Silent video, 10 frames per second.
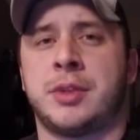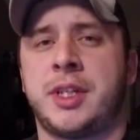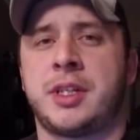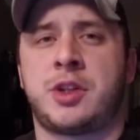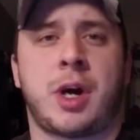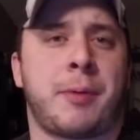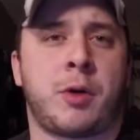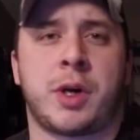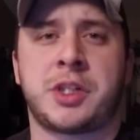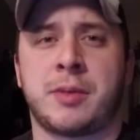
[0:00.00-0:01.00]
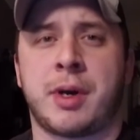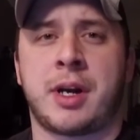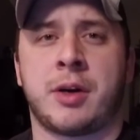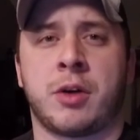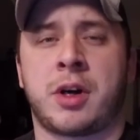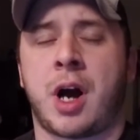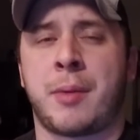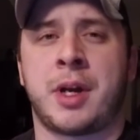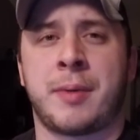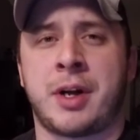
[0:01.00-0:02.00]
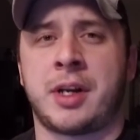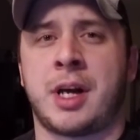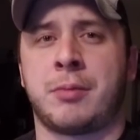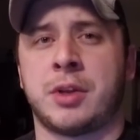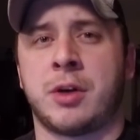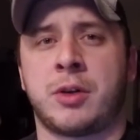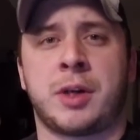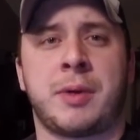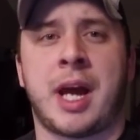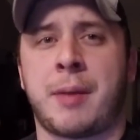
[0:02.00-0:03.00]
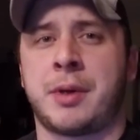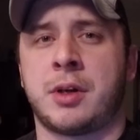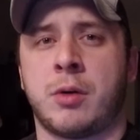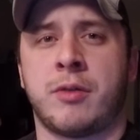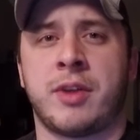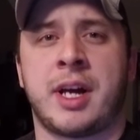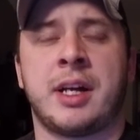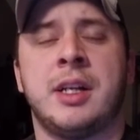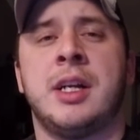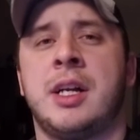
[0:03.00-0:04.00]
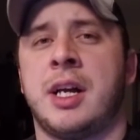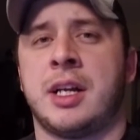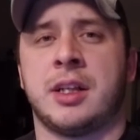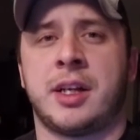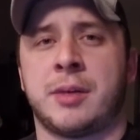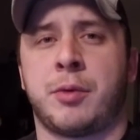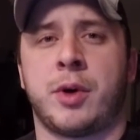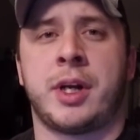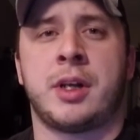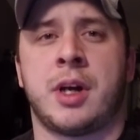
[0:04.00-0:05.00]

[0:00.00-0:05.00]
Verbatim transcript: please drop a question about it or a comment about it down below, and I'd be happy to go over that at a later point.